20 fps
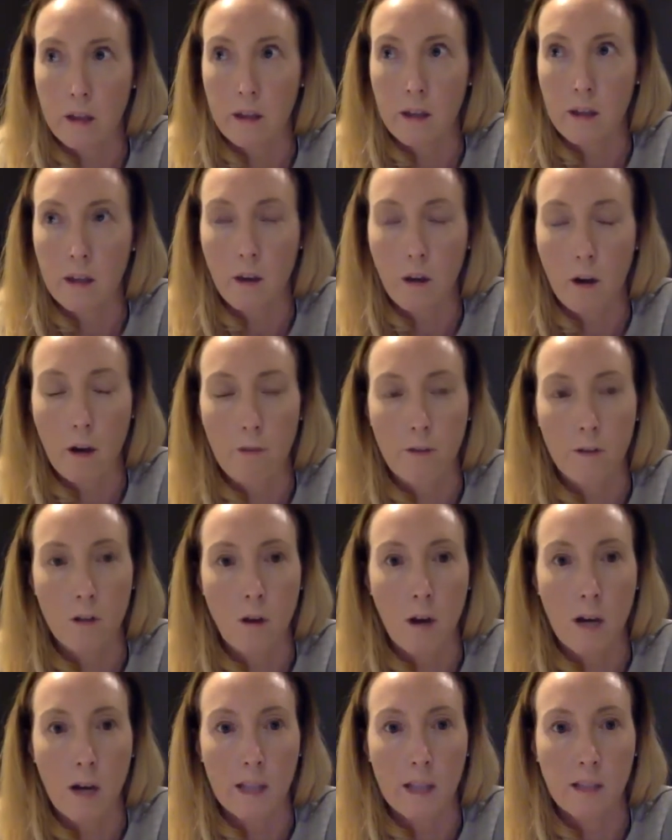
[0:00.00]
think
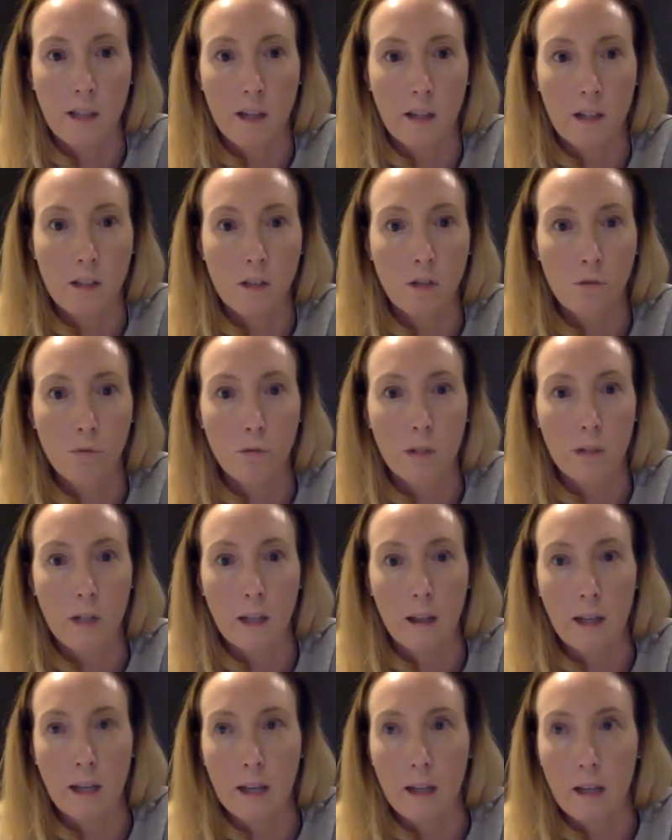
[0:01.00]
COVID-19 is
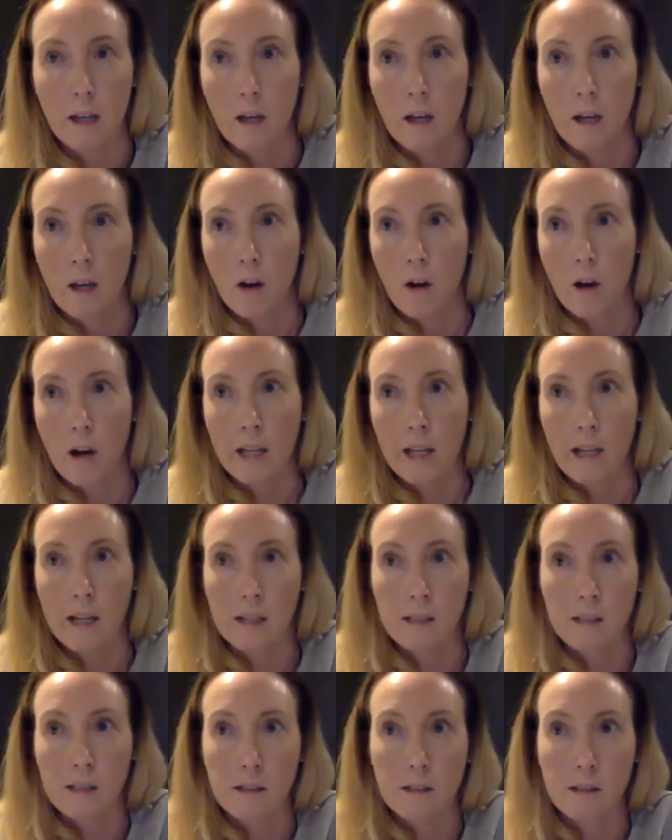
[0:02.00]
really, I
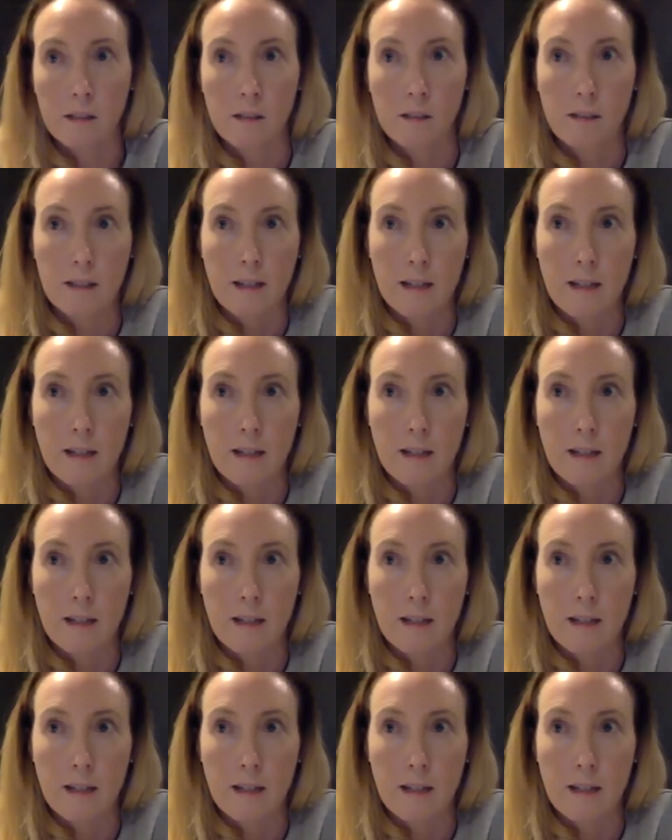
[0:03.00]
guess,